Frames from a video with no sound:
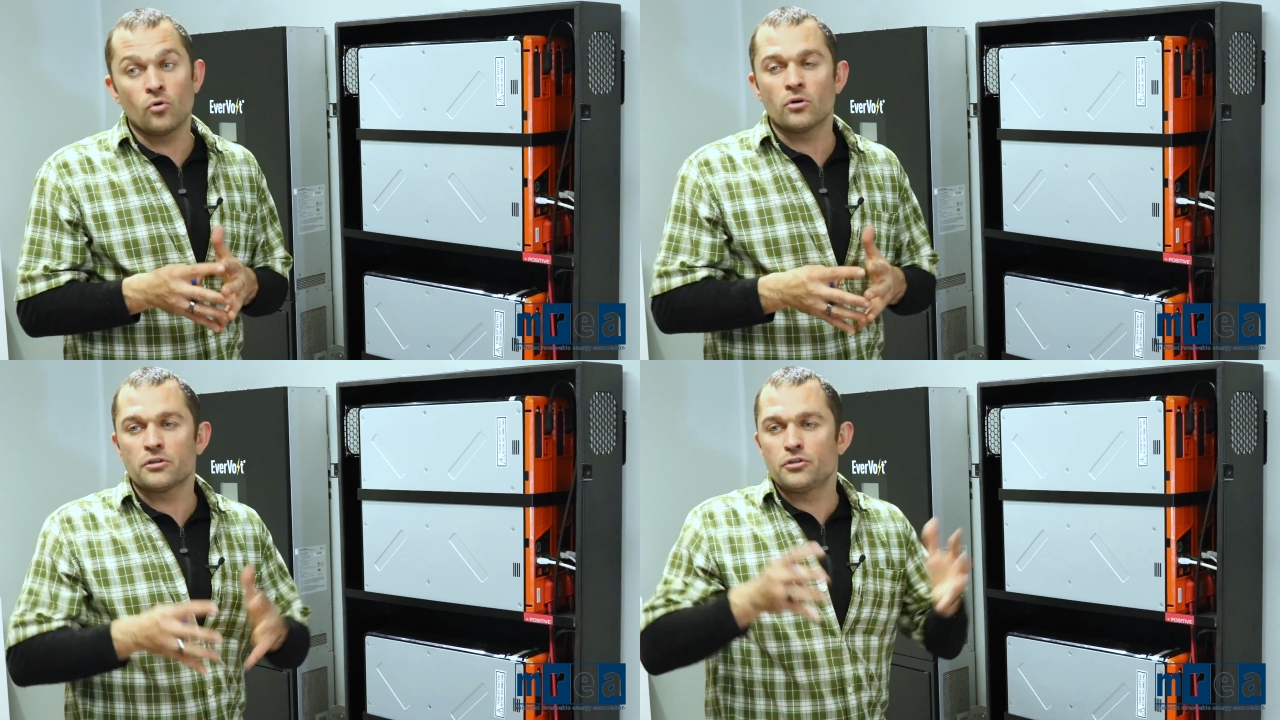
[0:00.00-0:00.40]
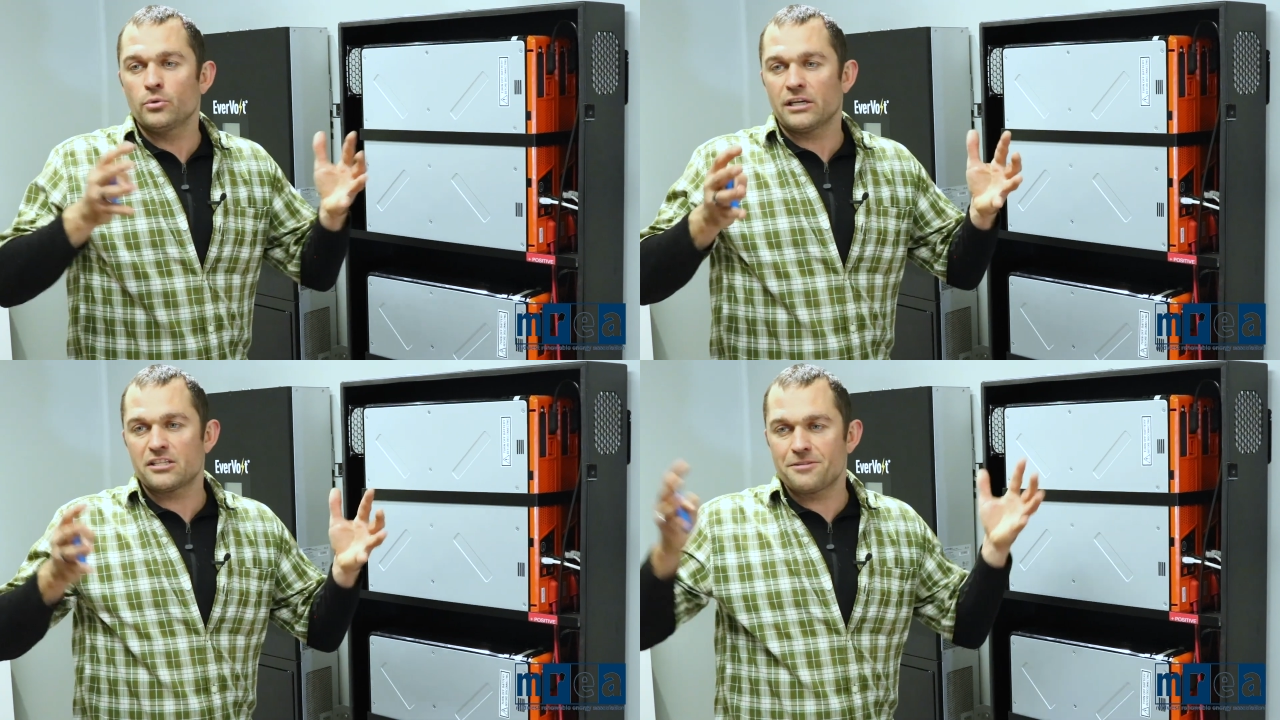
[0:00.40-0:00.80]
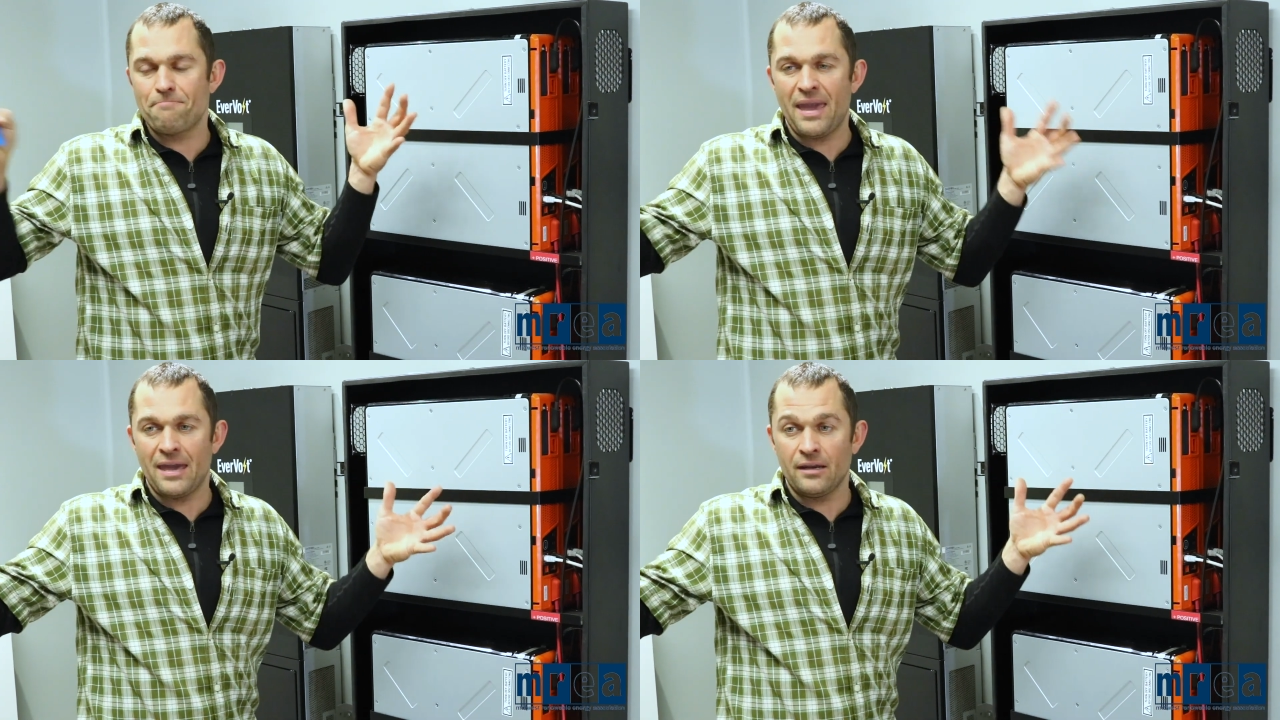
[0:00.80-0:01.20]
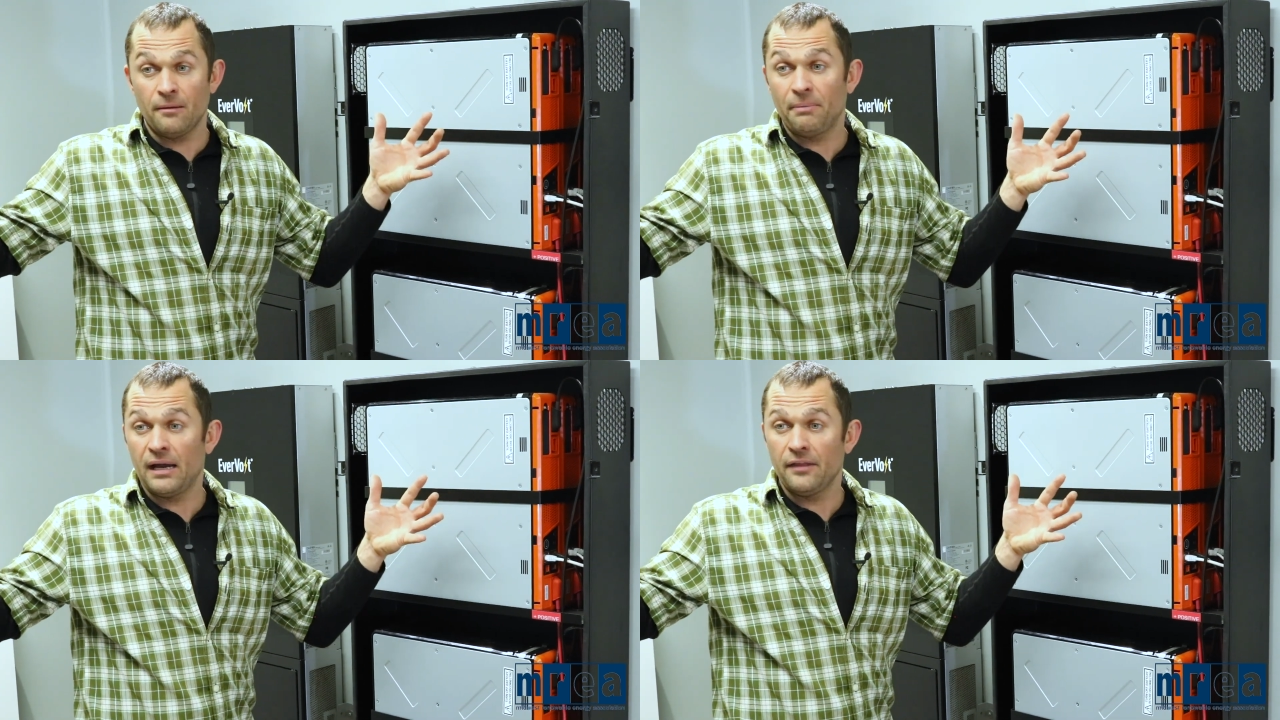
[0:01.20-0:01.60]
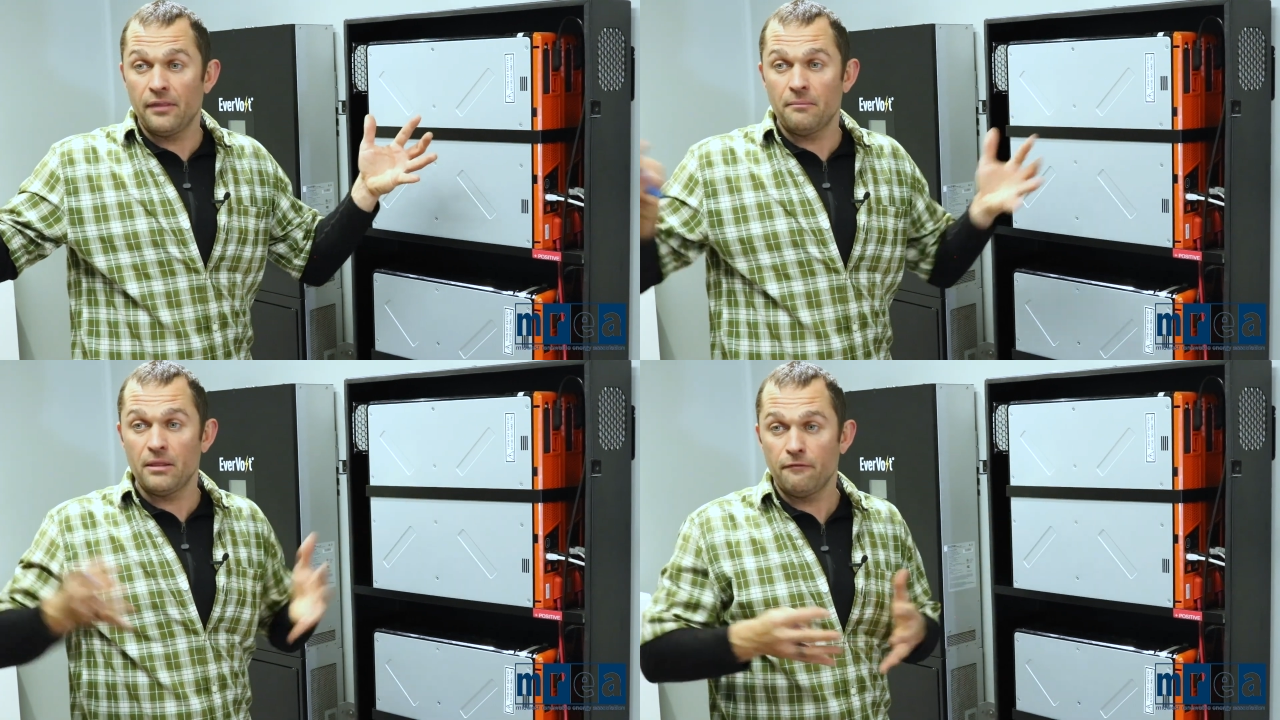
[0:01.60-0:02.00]
or to expand
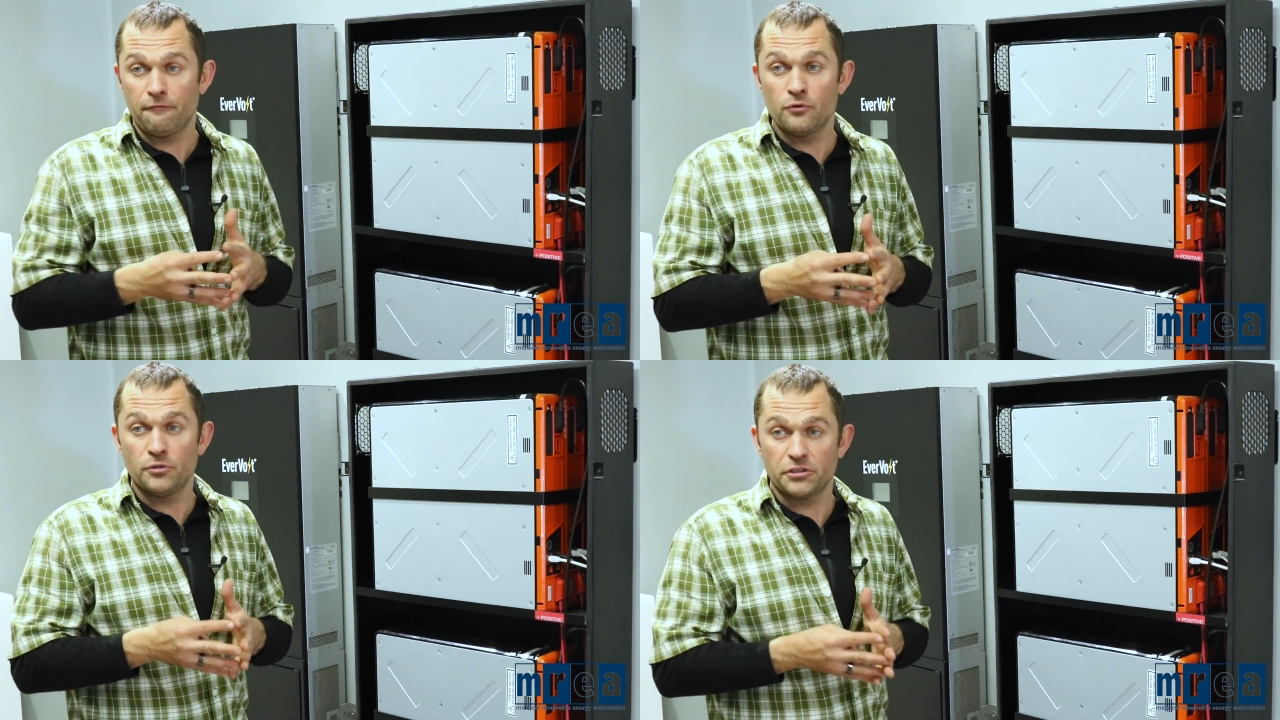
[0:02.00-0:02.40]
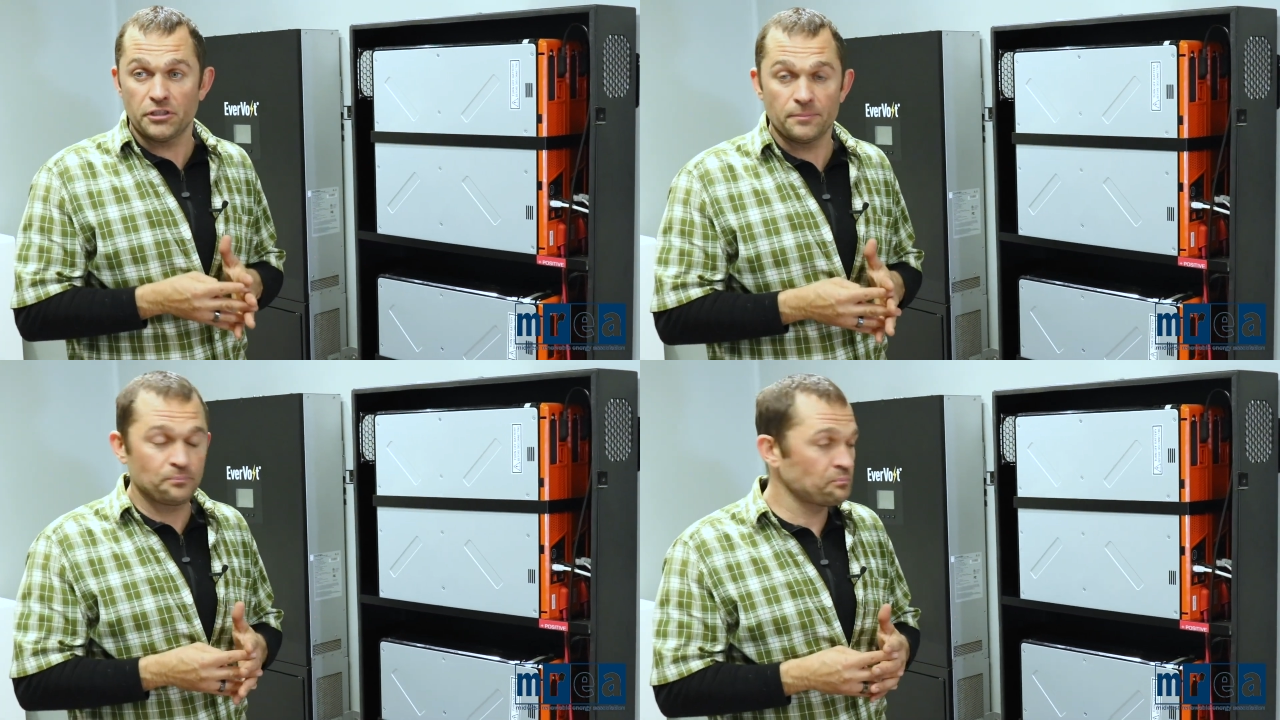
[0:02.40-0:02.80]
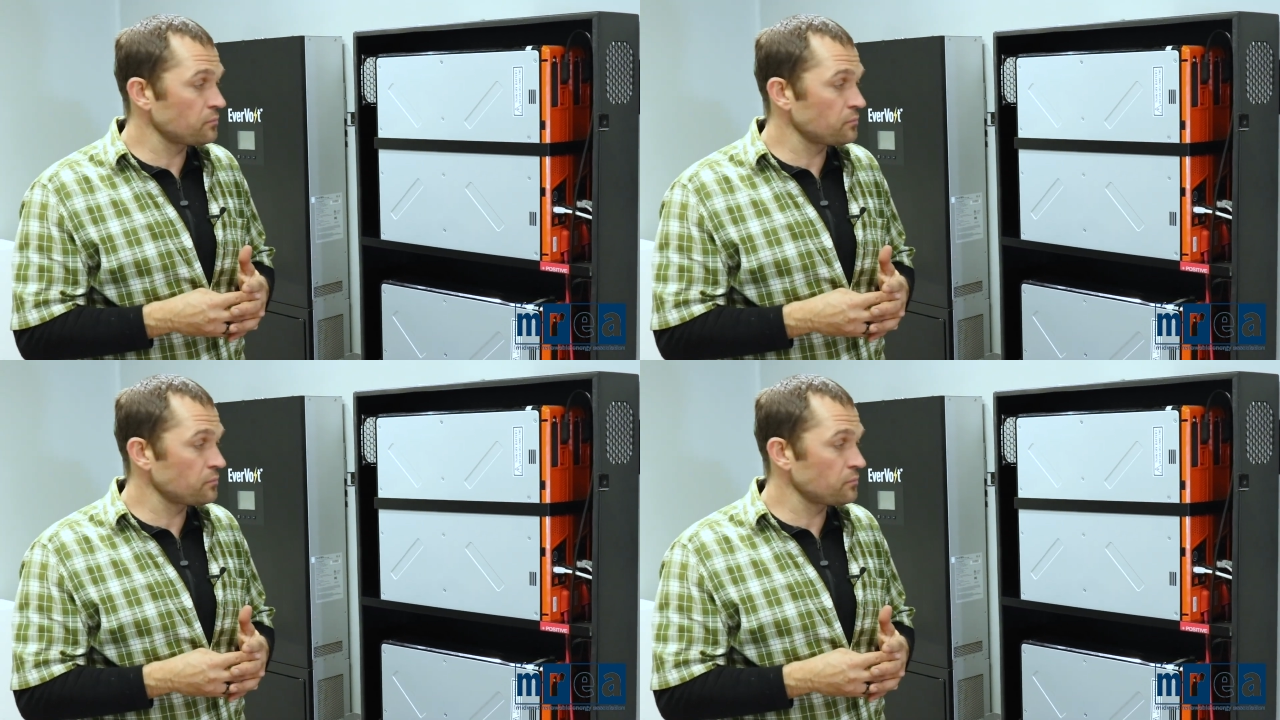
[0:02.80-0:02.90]
upon them in the future.